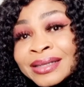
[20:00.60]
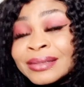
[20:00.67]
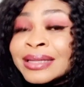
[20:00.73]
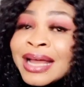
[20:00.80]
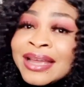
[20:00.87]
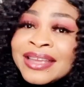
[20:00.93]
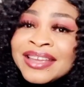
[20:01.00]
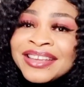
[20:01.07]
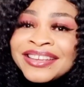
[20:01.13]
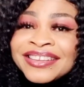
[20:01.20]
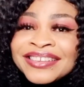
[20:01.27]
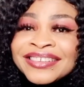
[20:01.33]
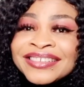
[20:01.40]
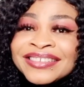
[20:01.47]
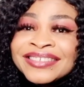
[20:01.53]
that year.
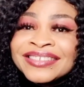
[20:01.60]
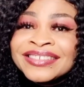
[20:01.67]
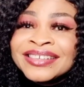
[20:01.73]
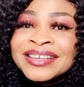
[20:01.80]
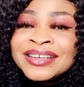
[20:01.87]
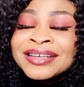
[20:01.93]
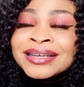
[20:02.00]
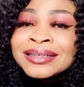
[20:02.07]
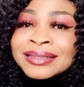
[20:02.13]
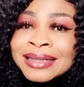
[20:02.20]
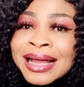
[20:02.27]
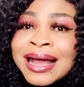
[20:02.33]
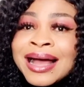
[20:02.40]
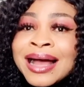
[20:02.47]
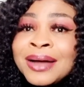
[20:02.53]

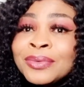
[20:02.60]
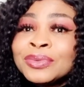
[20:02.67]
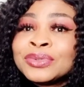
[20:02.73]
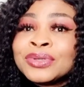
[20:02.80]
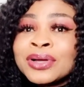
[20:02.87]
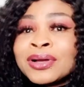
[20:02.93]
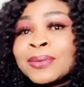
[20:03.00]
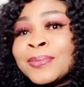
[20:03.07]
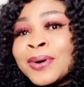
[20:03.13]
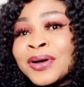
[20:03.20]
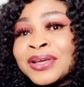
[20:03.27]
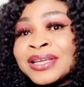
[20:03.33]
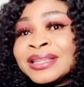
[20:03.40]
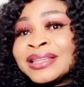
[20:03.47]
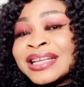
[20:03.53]
That I will talk
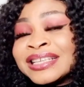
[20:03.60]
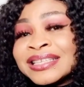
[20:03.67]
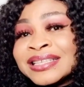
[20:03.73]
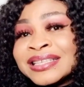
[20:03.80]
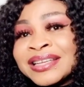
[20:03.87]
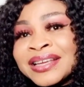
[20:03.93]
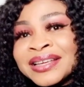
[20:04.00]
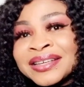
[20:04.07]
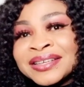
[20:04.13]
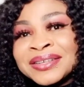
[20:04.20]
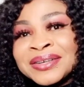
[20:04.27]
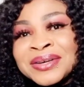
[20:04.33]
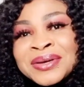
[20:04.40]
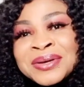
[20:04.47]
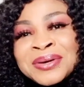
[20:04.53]
about it next year.
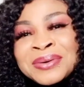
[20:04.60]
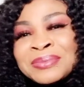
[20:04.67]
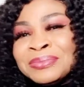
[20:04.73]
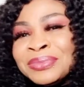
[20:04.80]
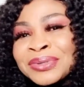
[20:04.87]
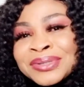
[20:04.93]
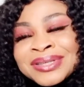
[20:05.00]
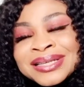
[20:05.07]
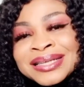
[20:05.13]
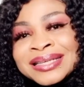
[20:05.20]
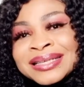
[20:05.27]
But